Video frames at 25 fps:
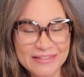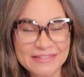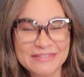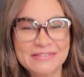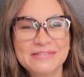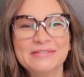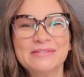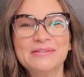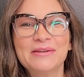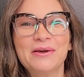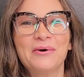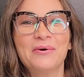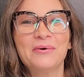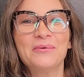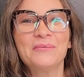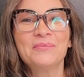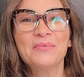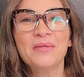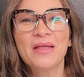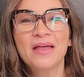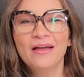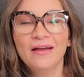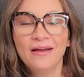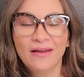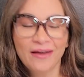So
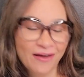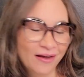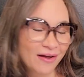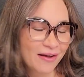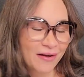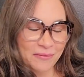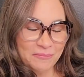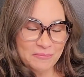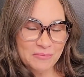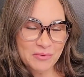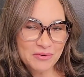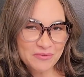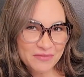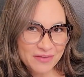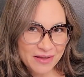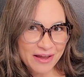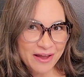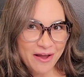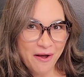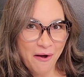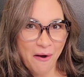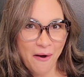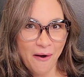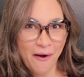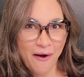
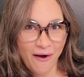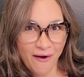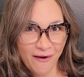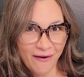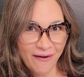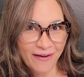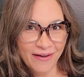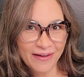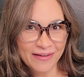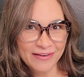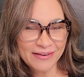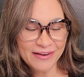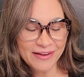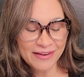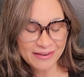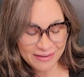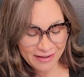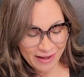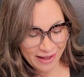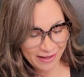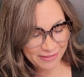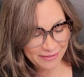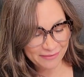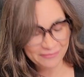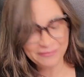moving on,
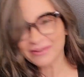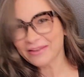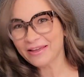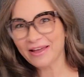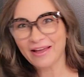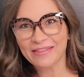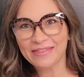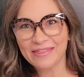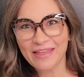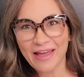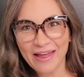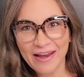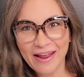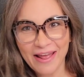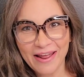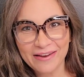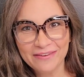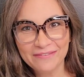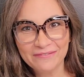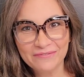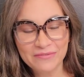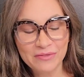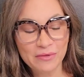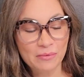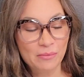now that we got that out
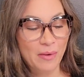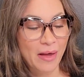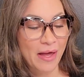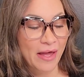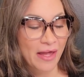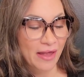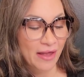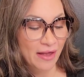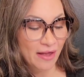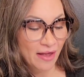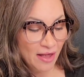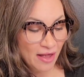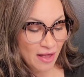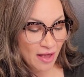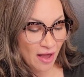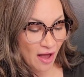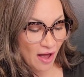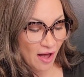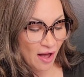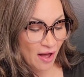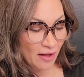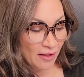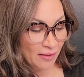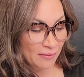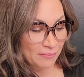of the way.
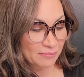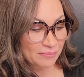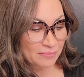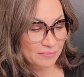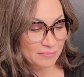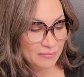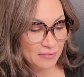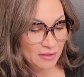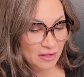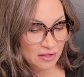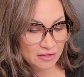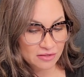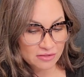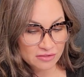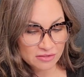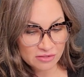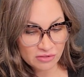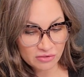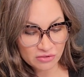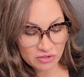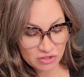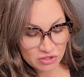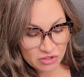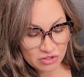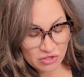
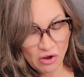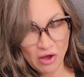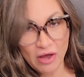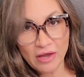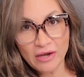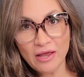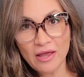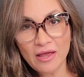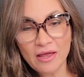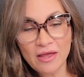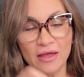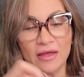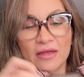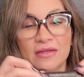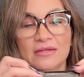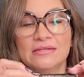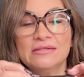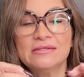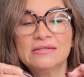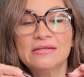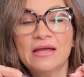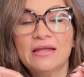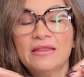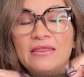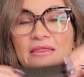So Shauna
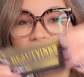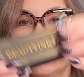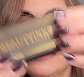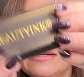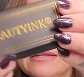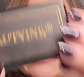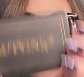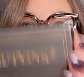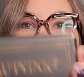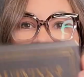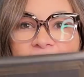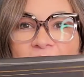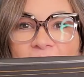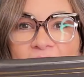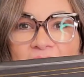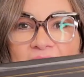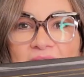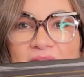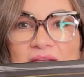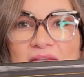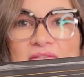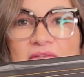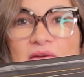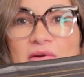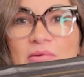sent these to me.
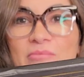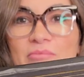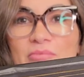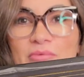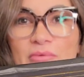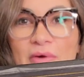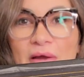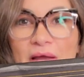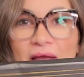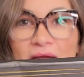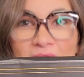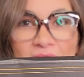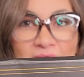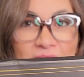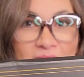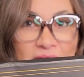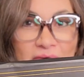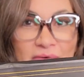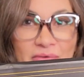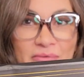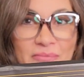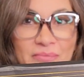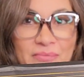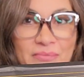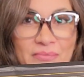These are brand
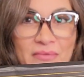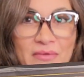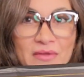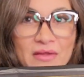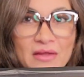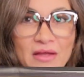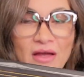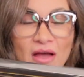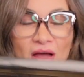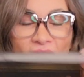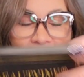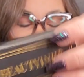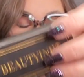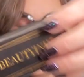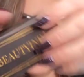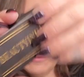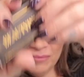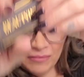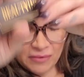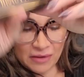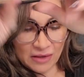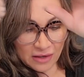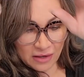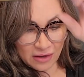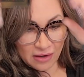new.
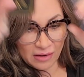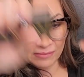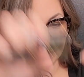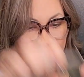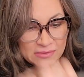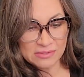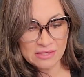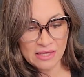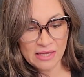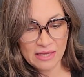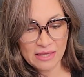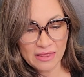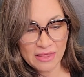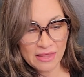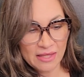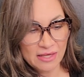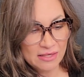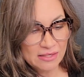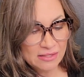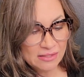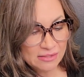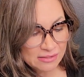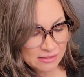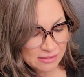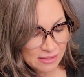It comes like
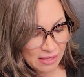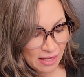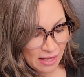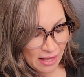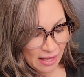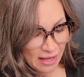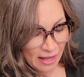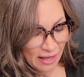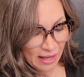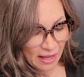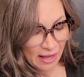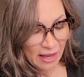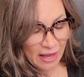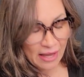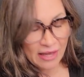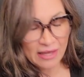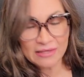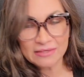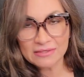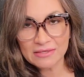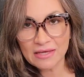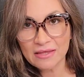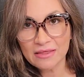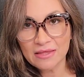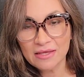this,
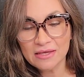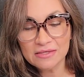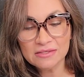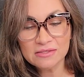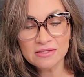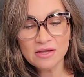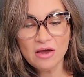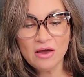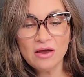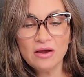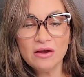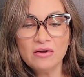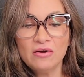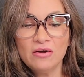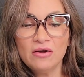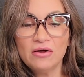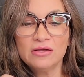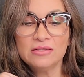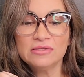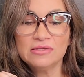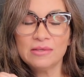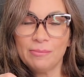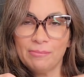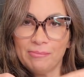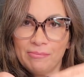and these are
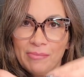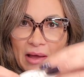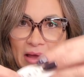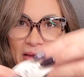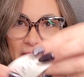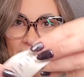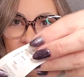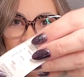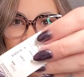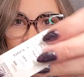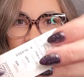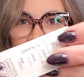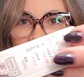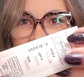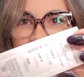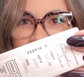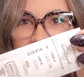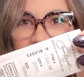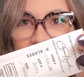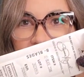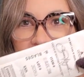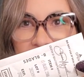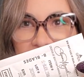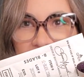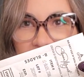called BI-Blades.
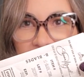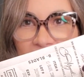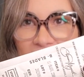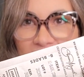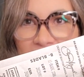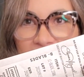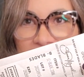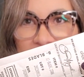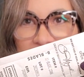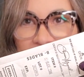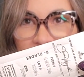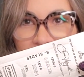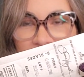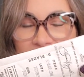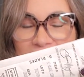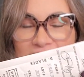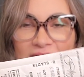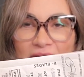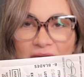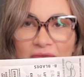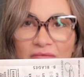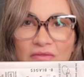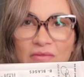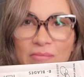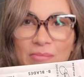So that's the
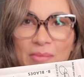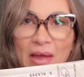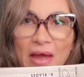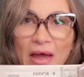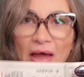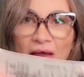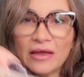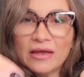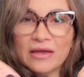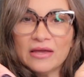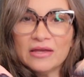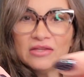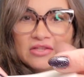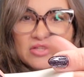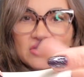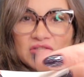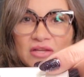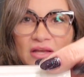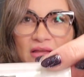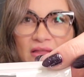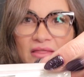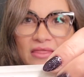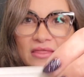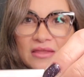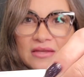outside of the package.
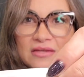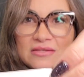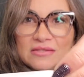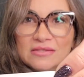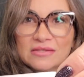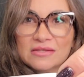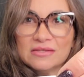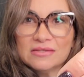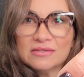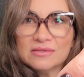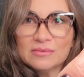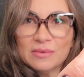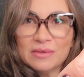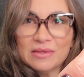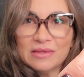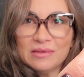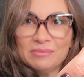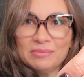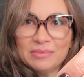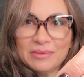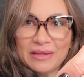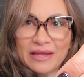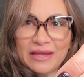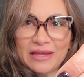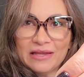This is what the
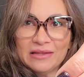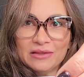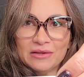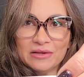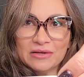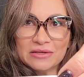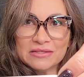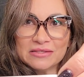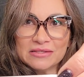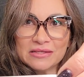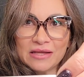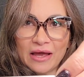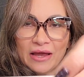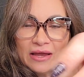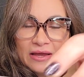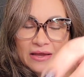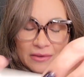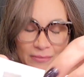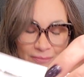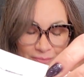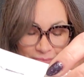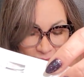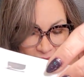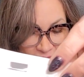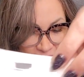blade looks
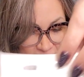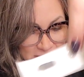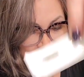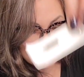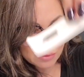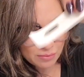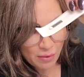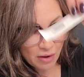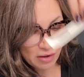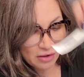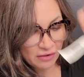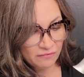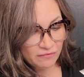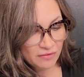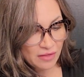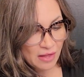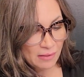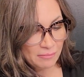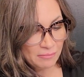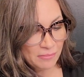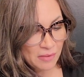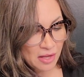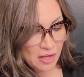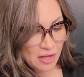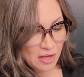like. This is one of
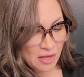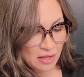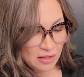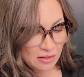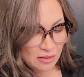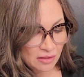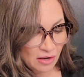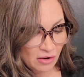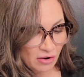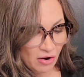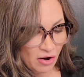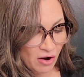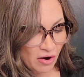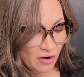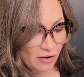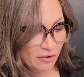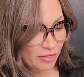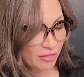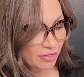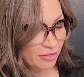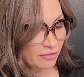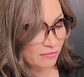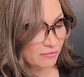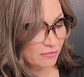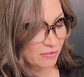them. There are
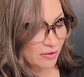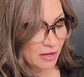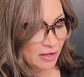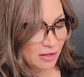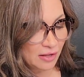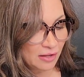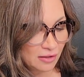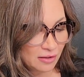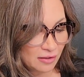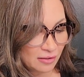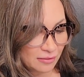3.